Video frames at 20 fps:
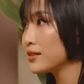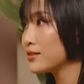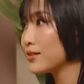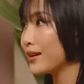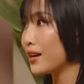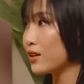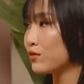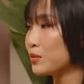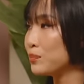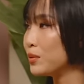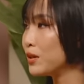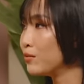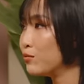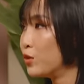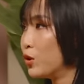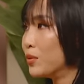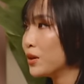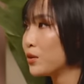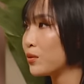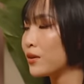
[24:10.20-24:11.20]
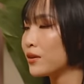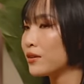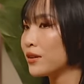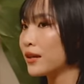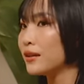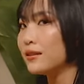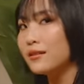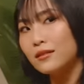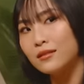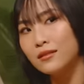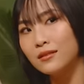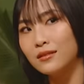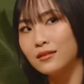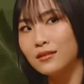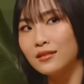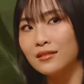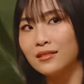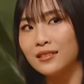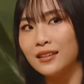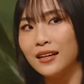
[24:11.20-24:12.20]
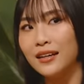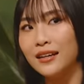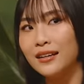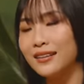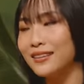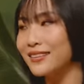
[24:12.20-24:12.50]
there ever been a moment where you're like, oh, like,